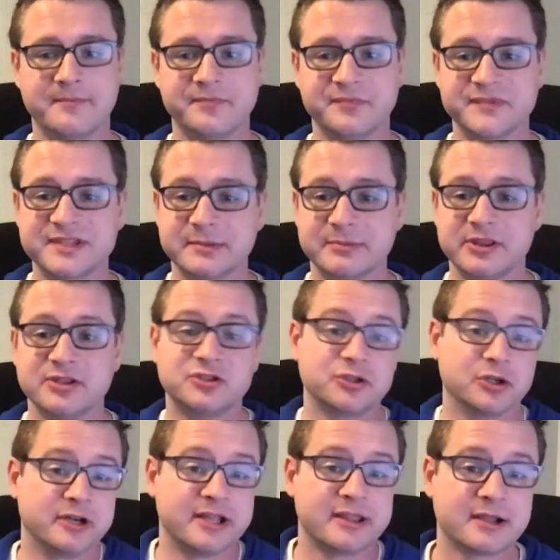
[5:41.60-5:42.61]
some of the
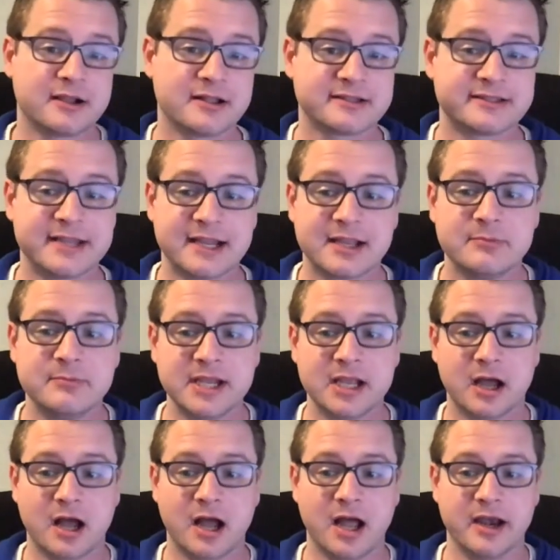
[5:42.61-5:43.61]
journey that God's taken me
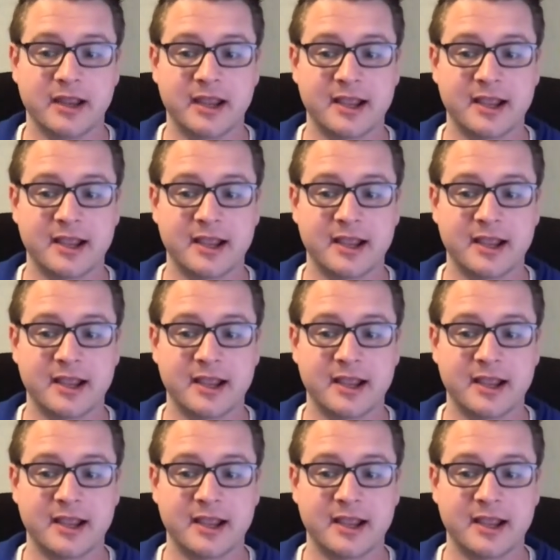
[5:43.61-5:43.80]
on